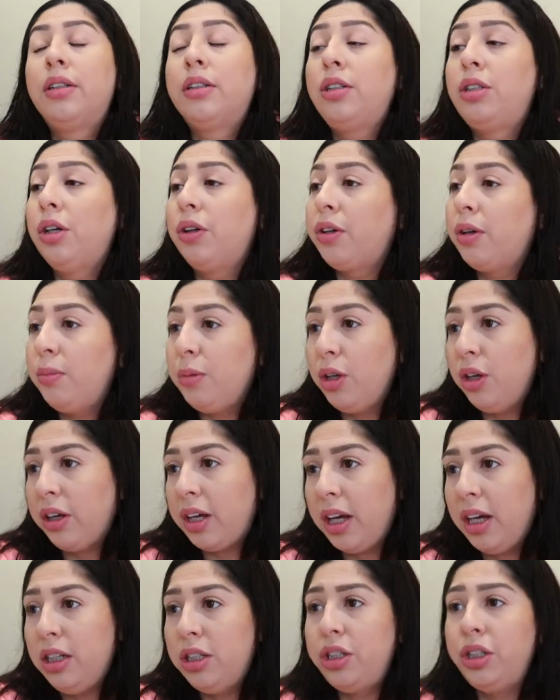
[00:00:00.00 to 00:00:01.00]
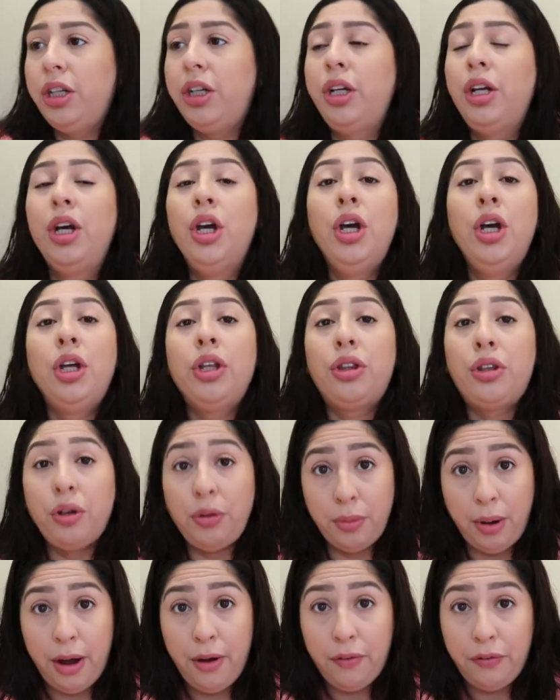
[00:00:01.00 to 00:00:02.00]
So communication
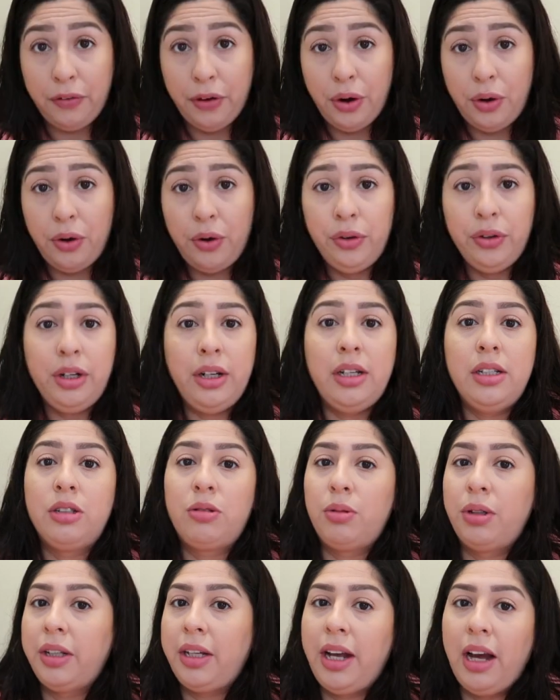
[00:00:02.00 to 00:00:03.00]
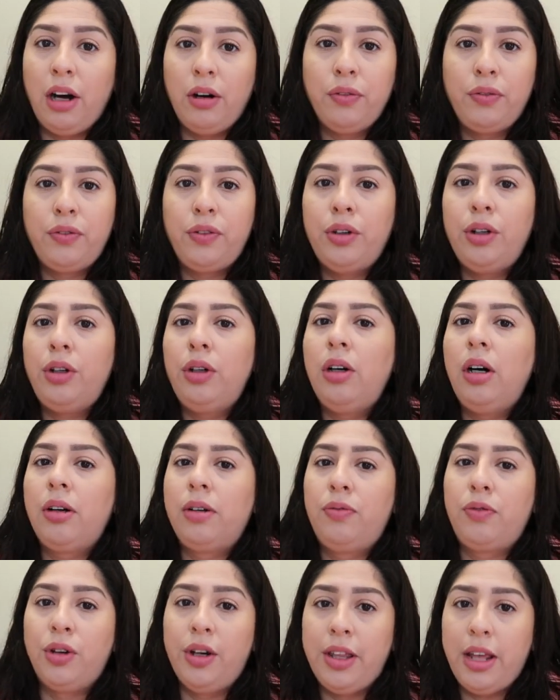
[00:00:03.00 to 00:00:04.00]
through my phone is really
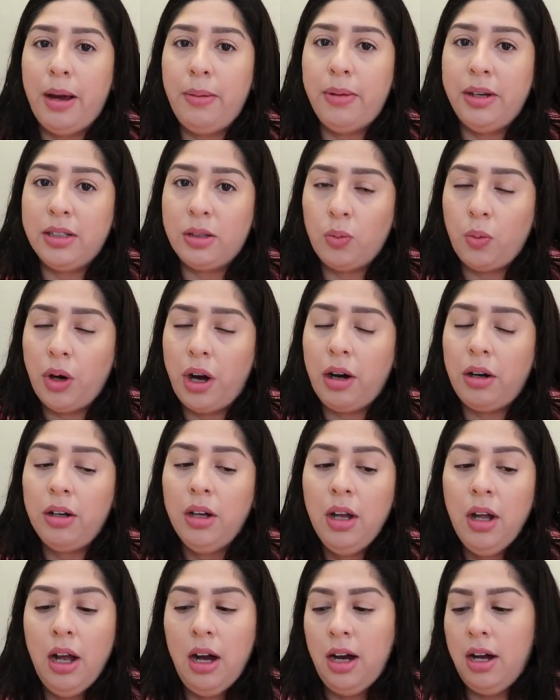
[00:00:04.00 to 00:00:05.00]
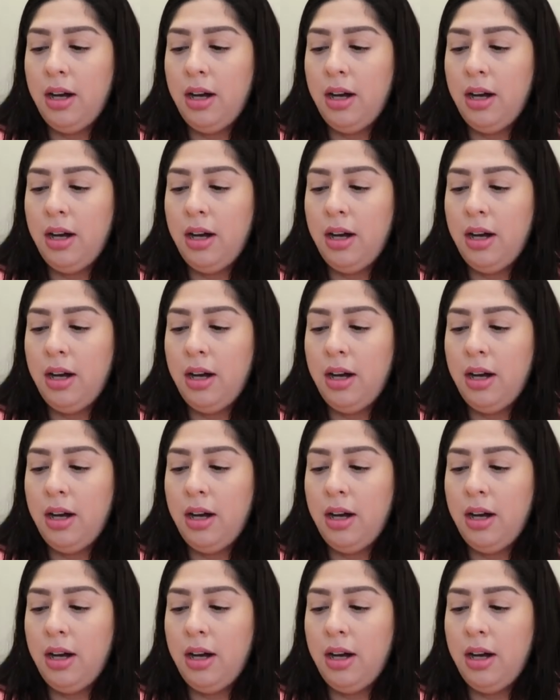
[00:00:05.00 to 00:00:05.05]
helpful for them as well.